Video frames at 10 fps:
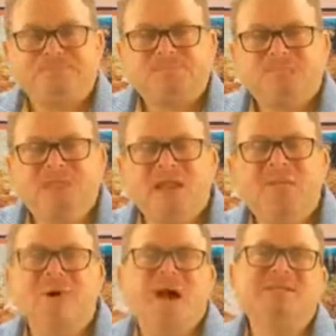and he
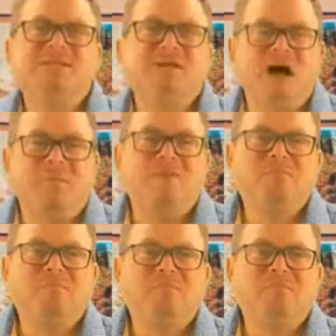buys a tub of
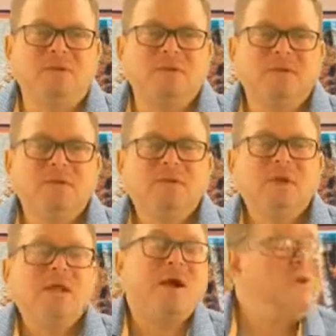product.
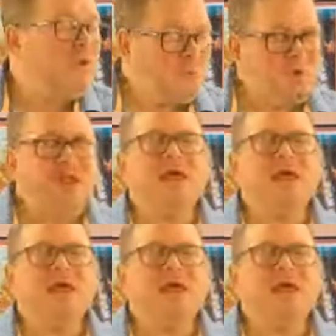Now, he would end up